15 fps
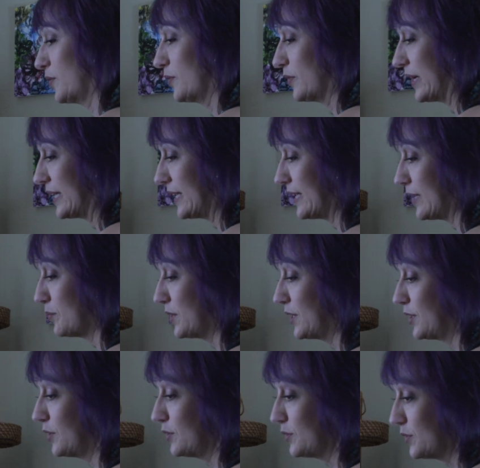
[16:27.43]
Reiki can be
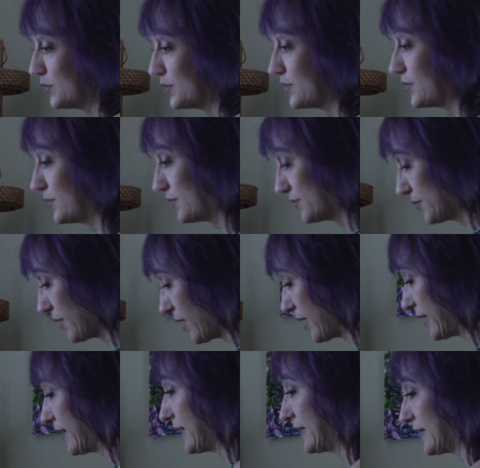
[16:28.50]
used
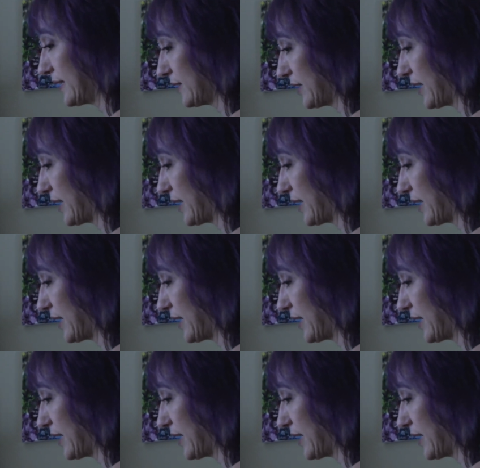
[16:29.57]
on anything,